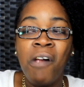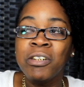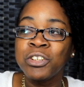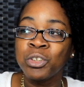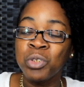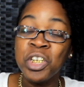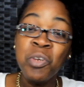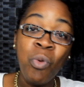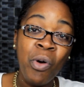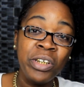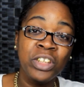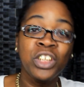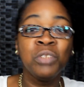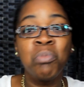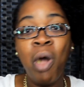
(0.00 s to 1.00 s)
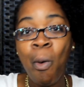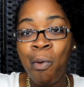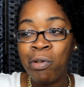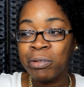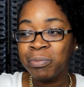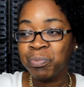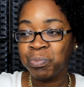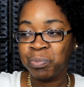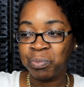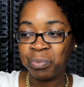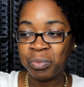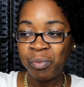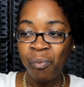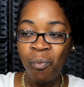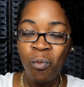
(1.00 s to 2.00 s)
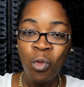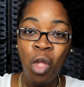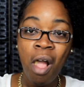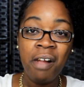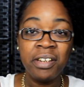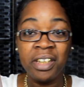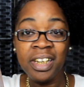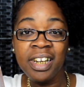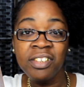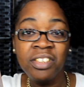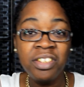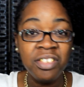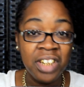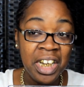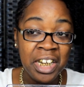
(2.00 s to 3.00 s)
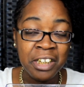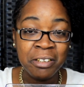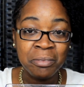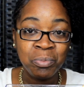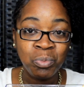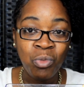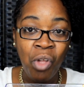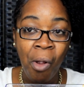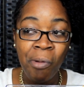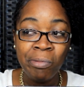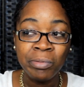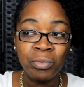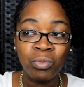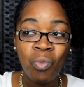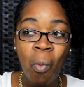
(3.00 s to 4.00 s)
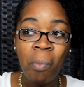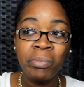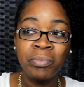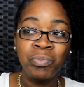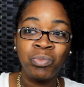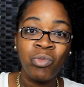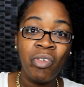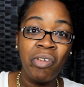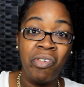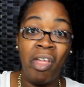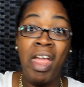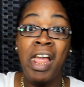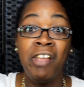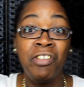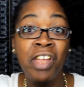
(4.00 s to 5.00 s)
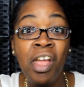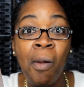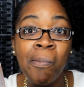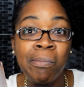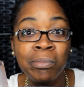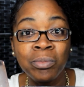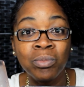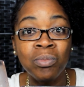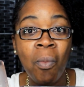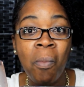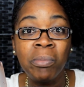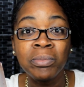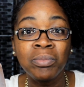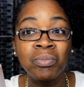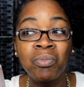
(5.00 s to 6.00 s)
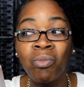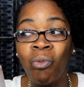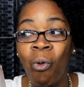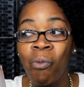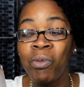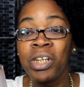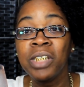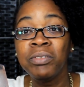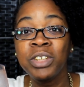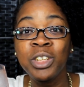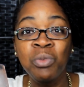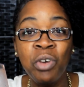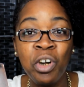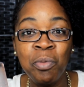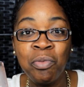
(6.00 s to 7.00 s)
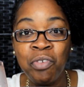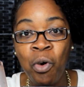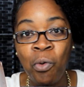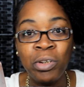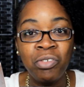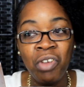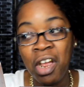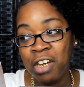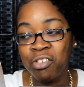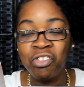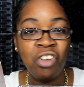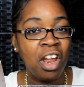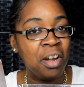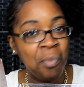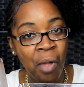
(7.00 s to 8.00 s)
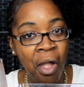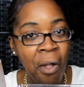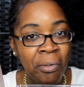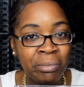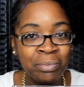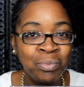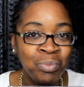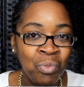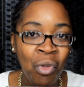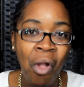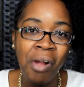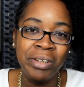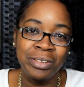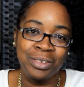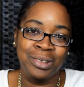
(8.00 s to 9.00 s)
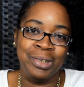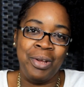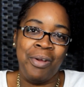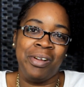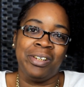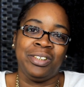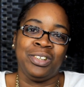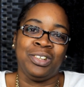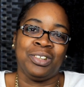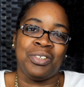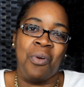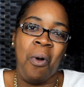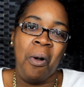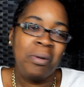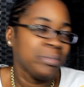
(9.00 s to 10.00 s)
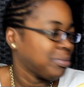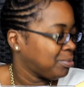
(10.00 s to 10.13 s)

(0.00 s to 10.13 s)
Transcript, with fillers: So he wanted his mama to ask his daddy, to ask him, wherever he was before his daddy shot him out.